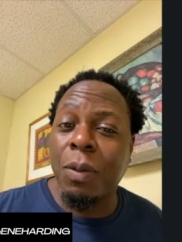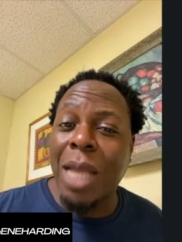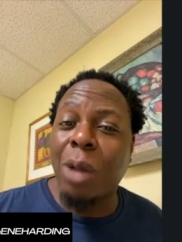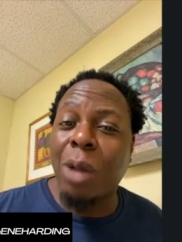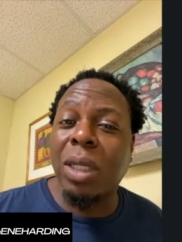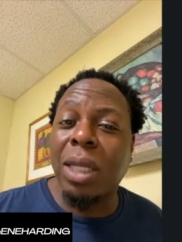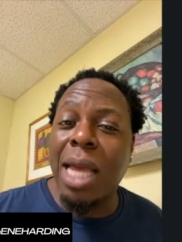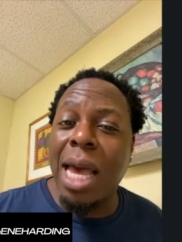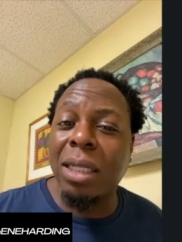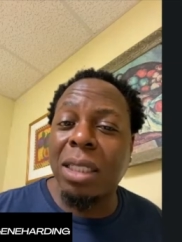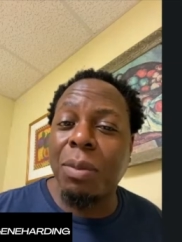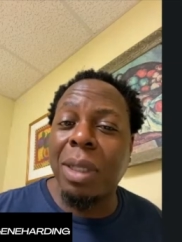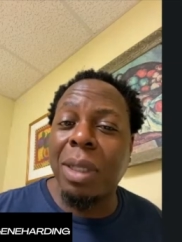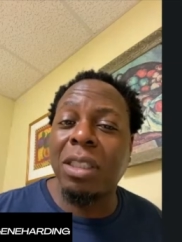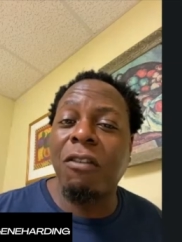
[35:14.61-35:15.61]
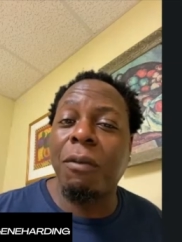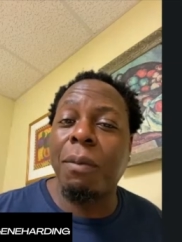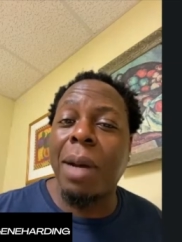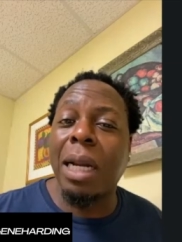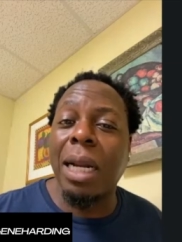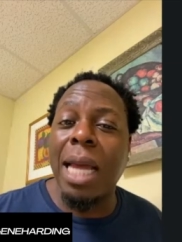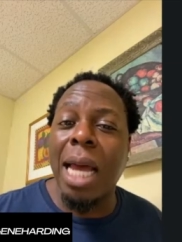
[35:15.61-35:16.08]
I was lying to myself
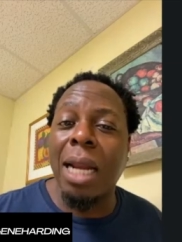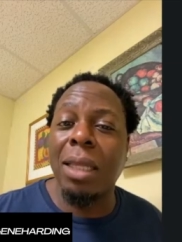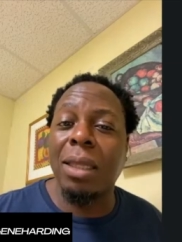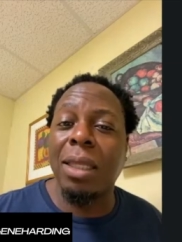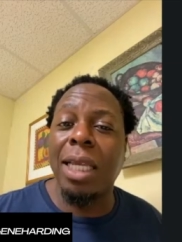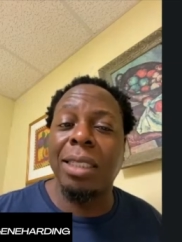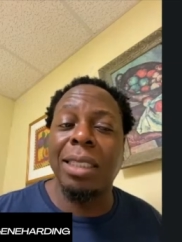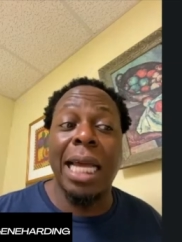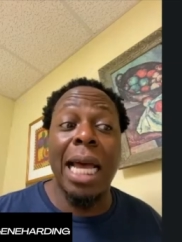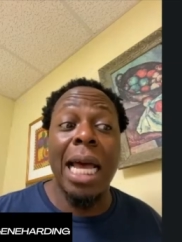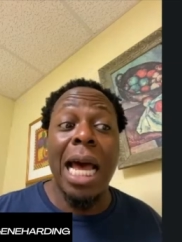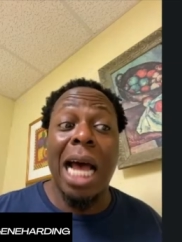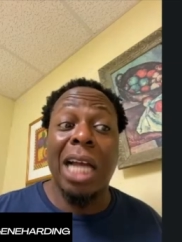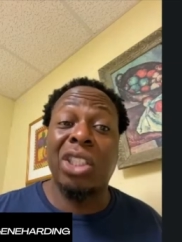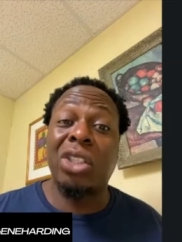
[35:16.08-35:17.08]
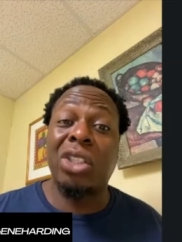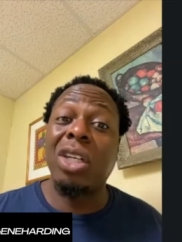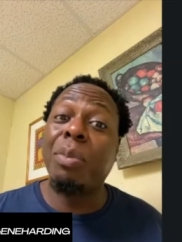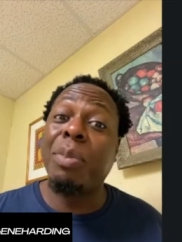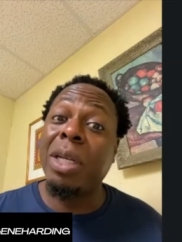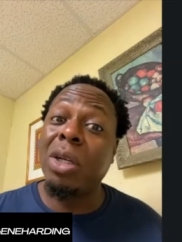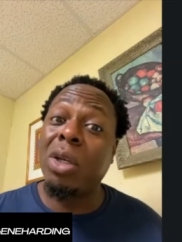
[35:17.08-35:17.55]
about a lot of things that I should
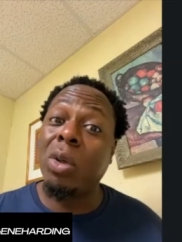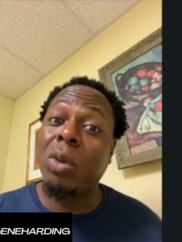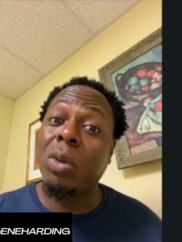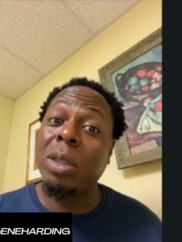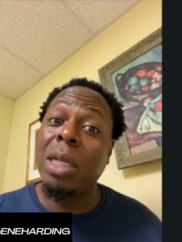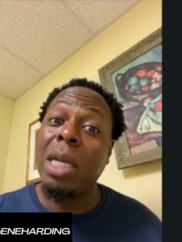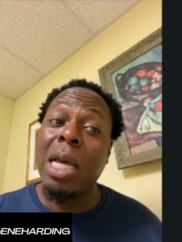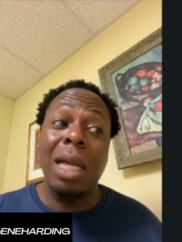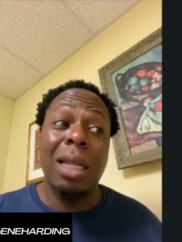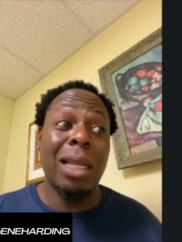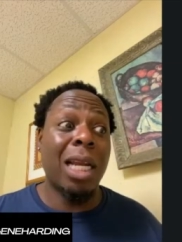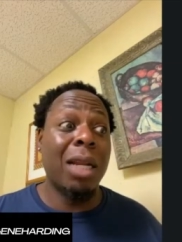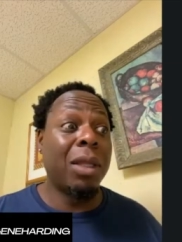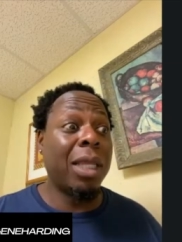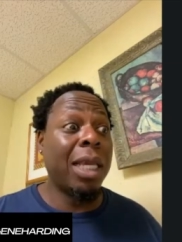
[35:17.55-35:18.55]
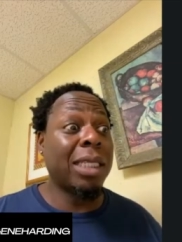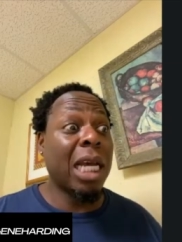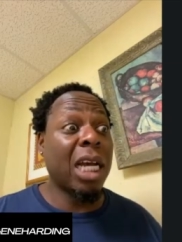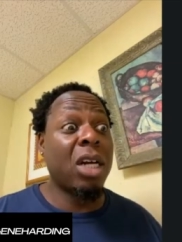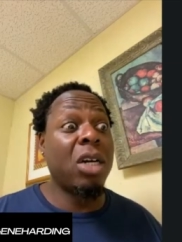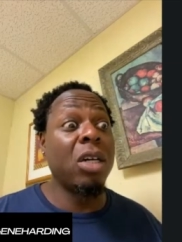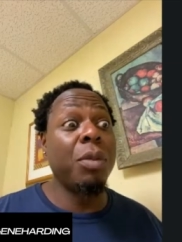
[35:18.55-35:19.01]
have been doing, a lot of things I
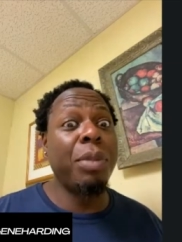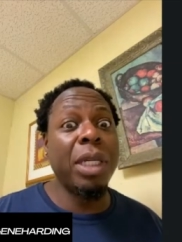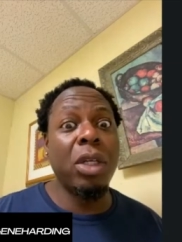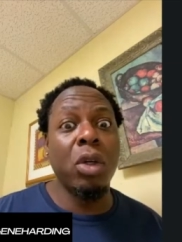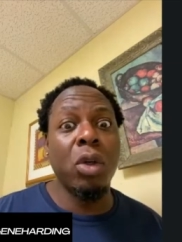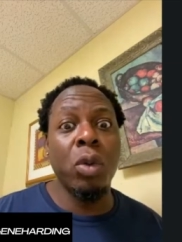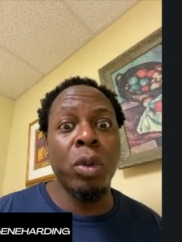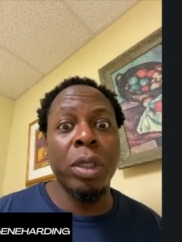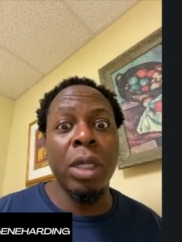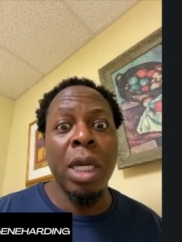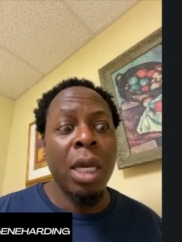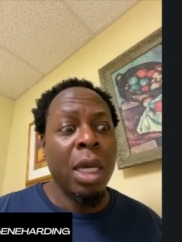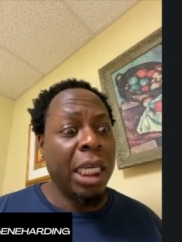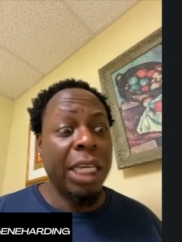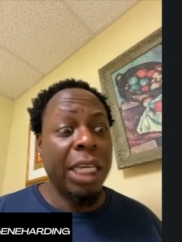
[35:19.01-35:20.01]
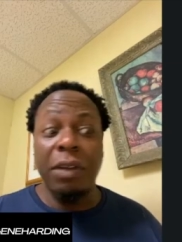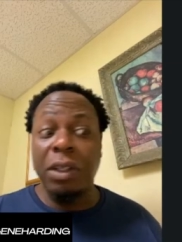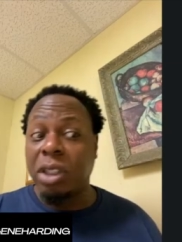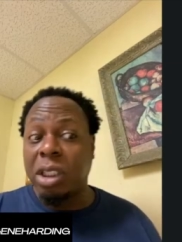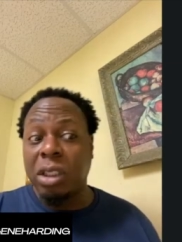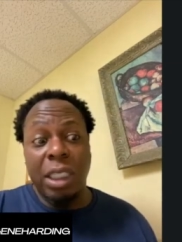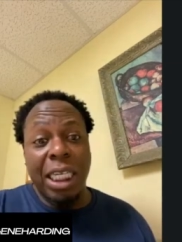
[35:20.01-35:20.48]
could be doing,
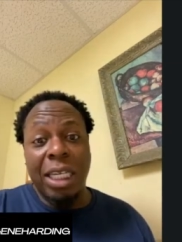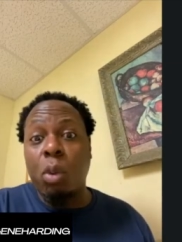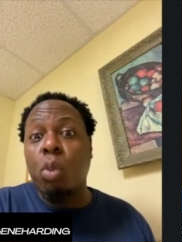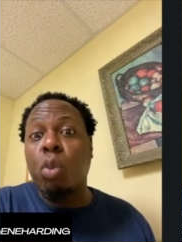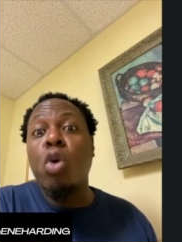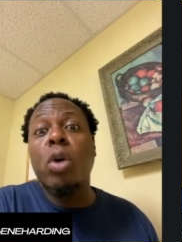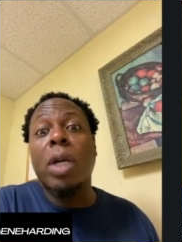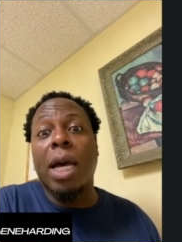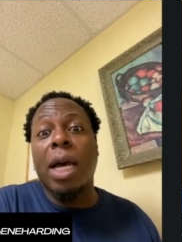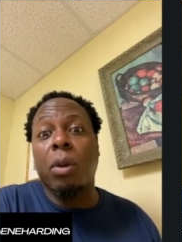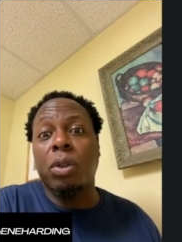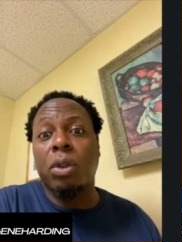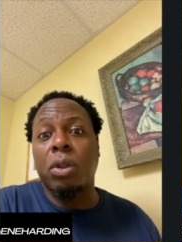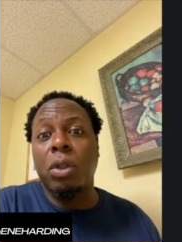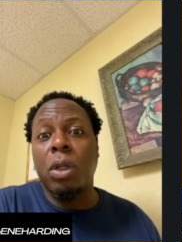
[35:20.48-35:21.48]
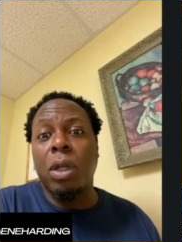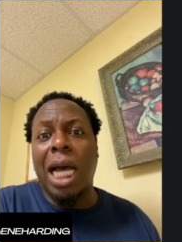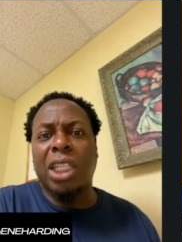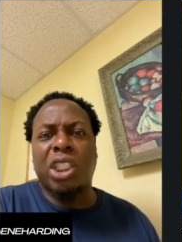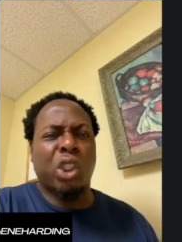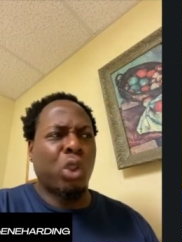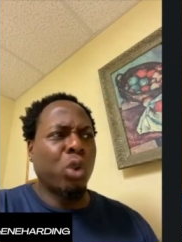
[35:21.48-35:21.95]
even just in the workouts.
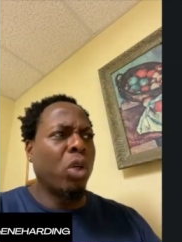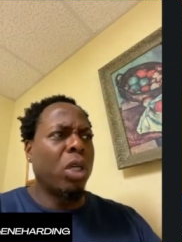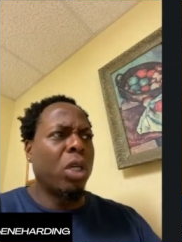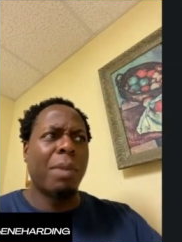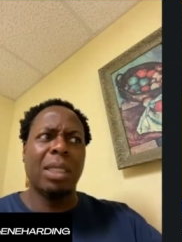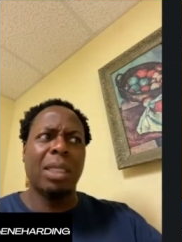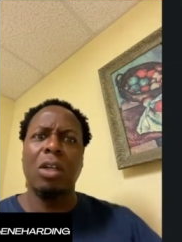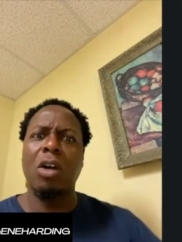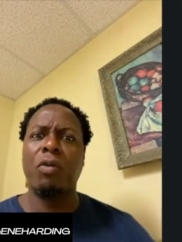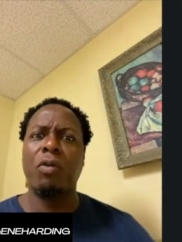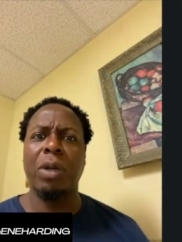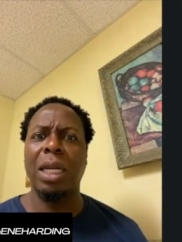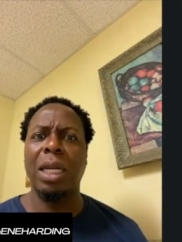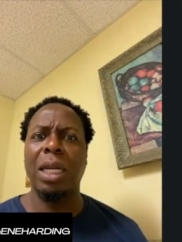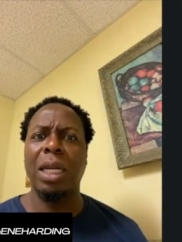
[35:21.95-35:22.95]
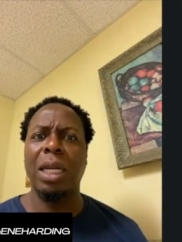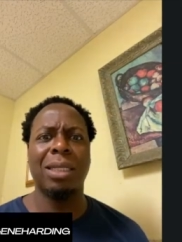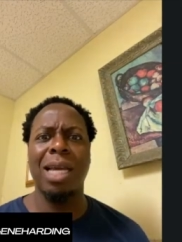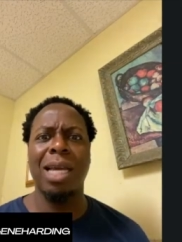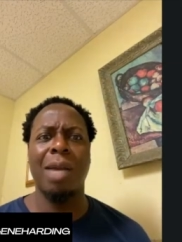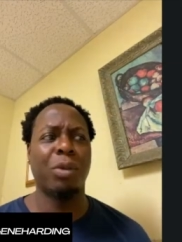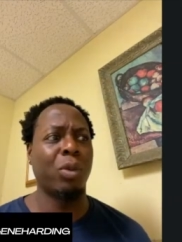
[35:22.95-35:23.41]
I shorted myself in a lot of
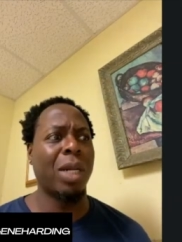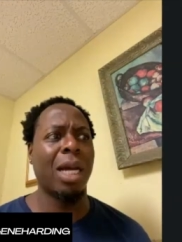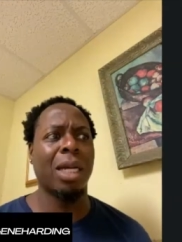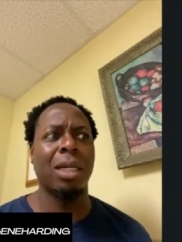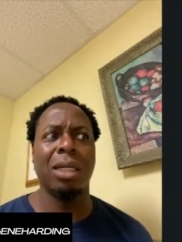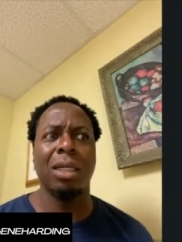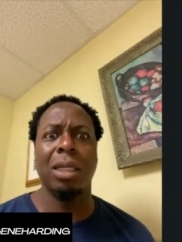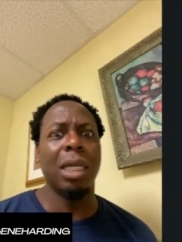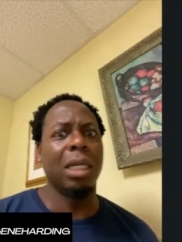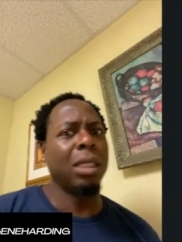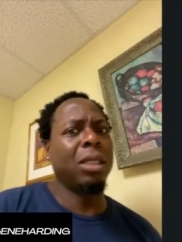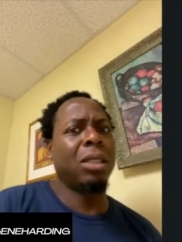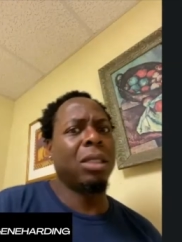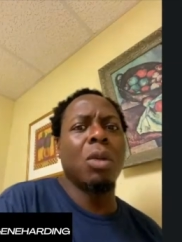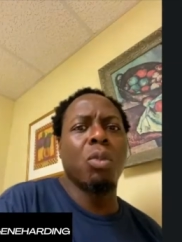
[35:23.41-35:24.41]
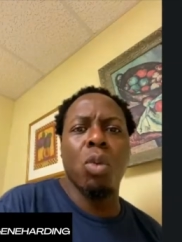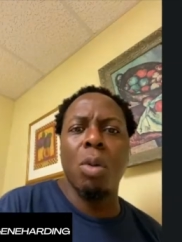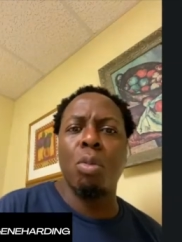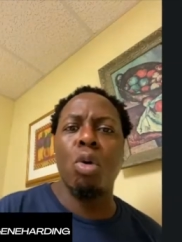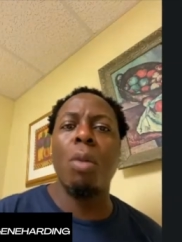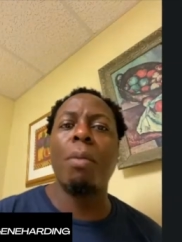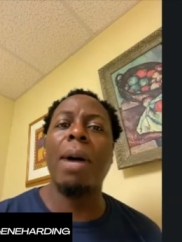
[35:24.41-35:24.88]
times when I could have done
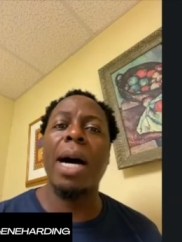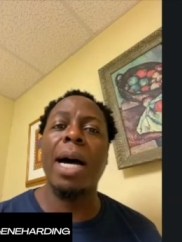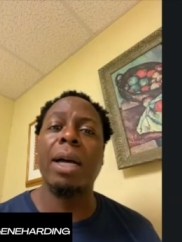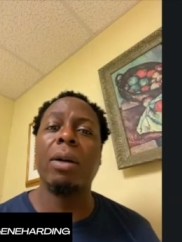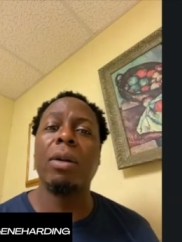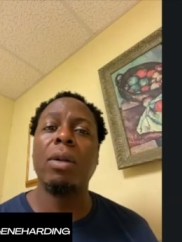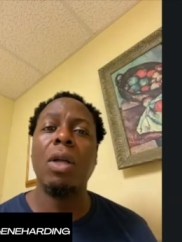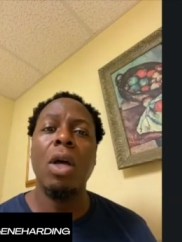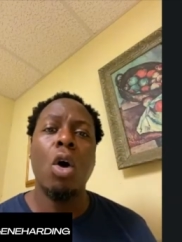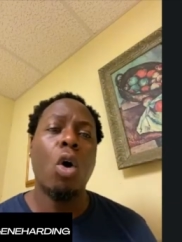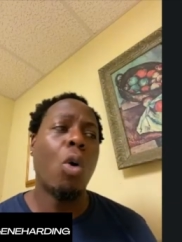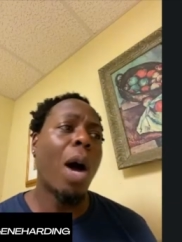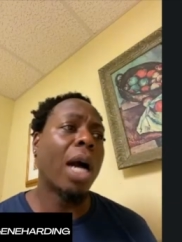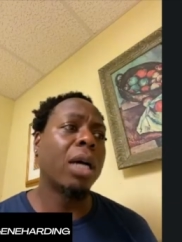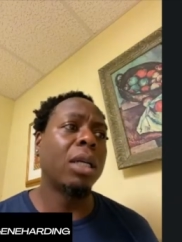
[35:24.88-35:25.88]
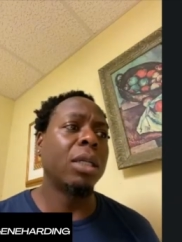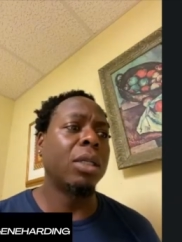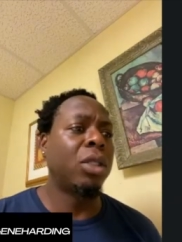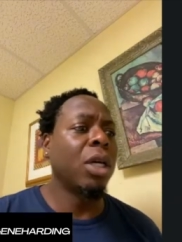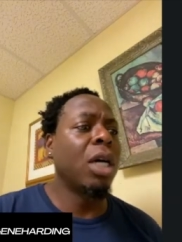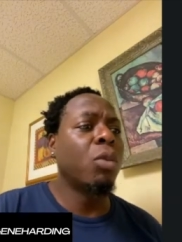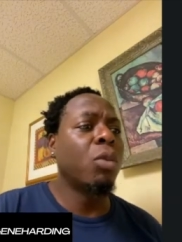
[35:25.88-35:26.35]
one more mile or I could have
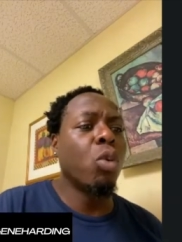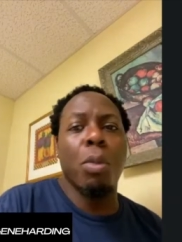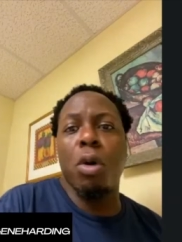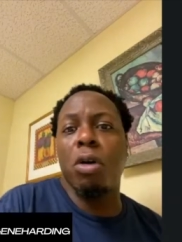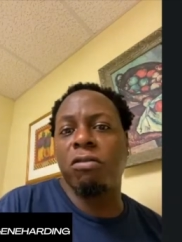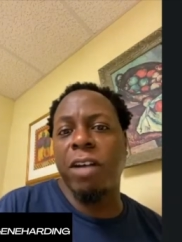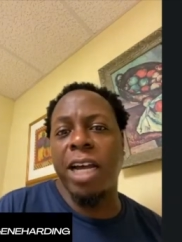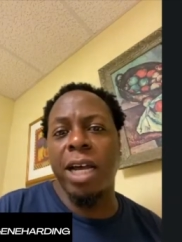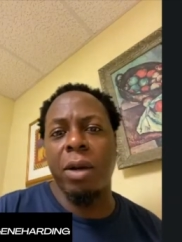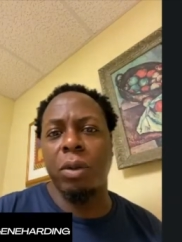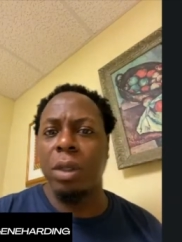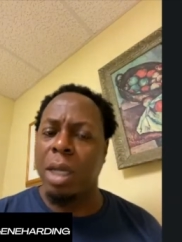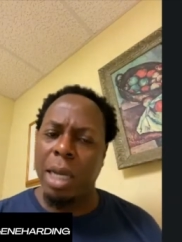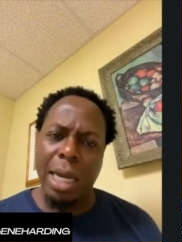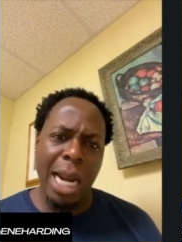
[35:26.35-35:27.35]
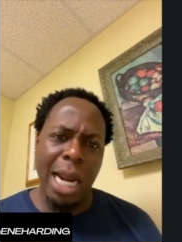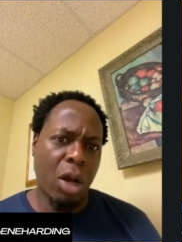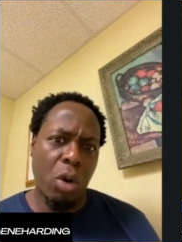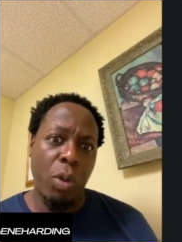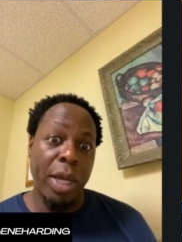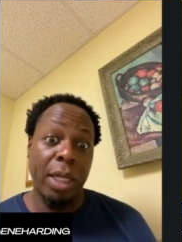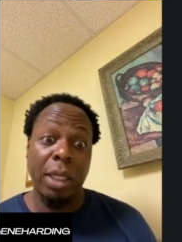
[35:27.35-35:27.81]
done one more round. And I
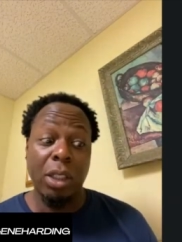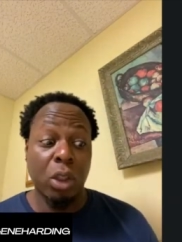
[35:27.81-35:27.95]
quit.